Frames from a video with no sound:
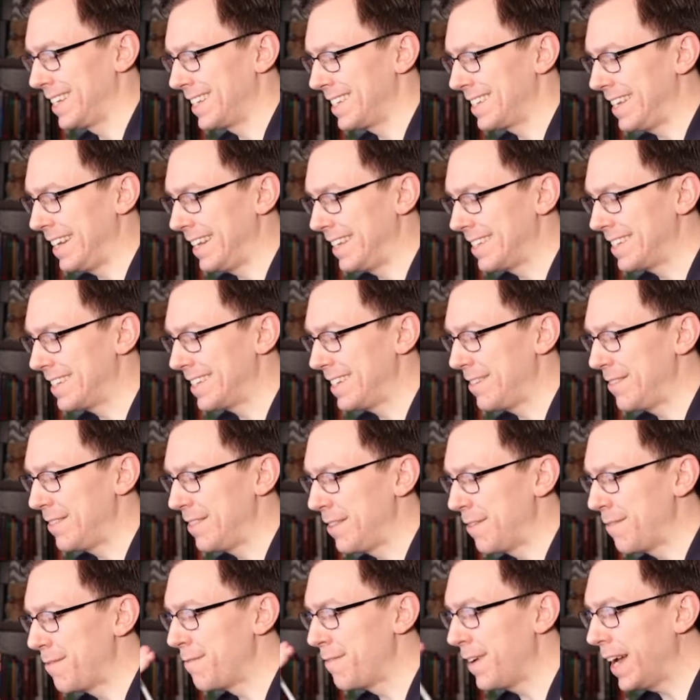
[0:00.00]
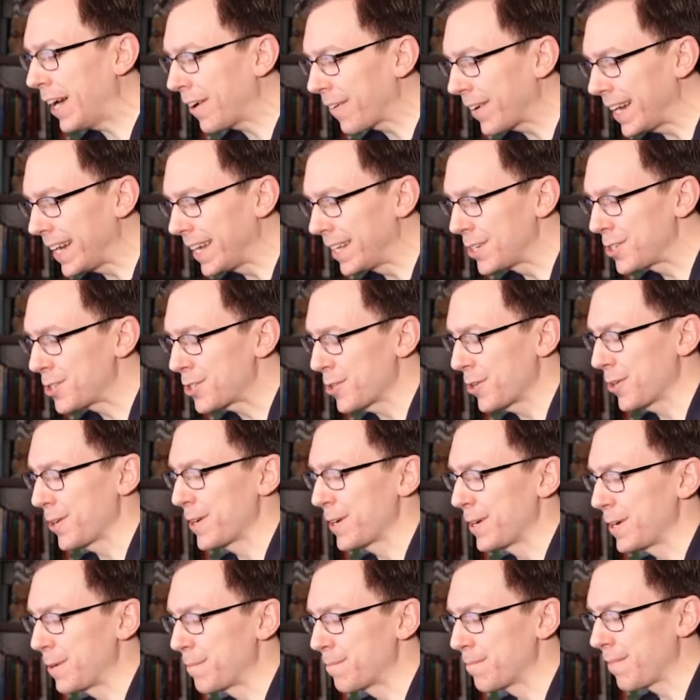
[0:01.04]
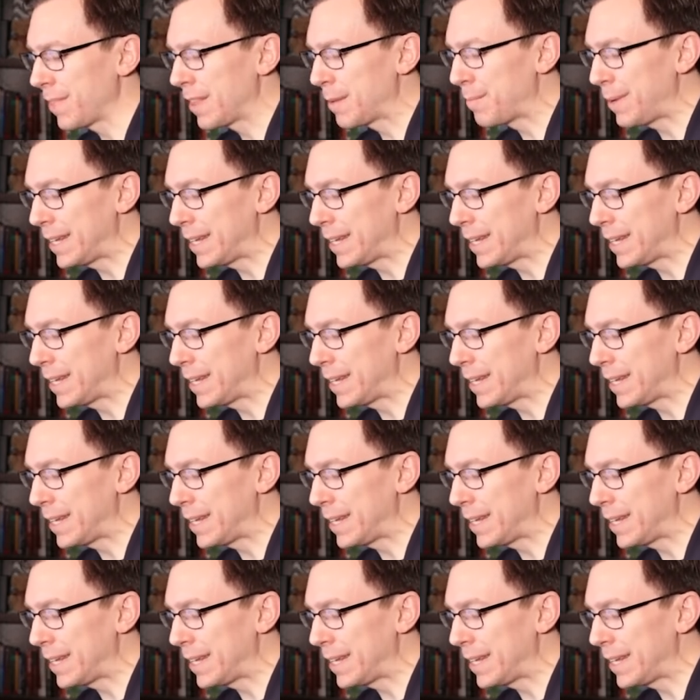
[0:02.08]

it's it's the variance term